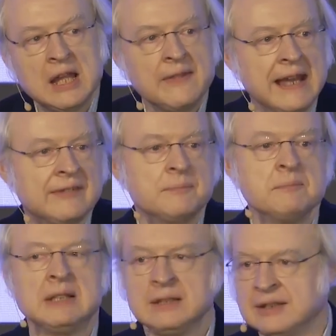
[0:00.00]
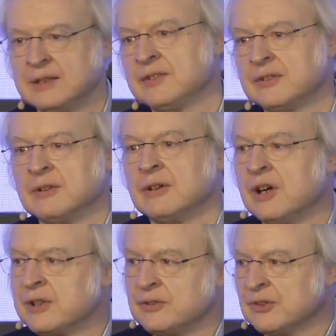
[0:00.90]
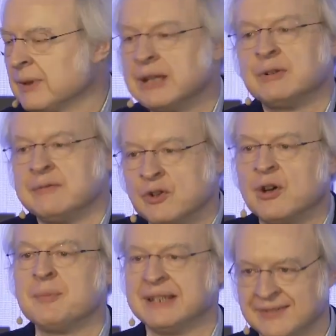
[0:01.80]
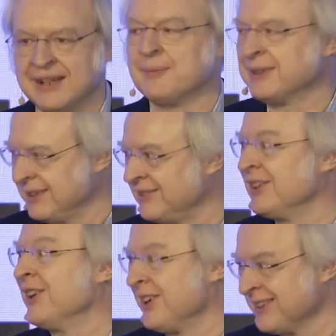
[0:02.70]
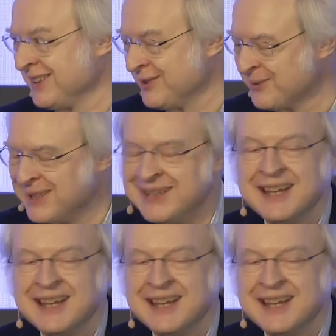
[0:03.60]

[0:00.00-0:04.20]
that's millions or hundreds of, I don't even know how many there are, but there's a lot anyway.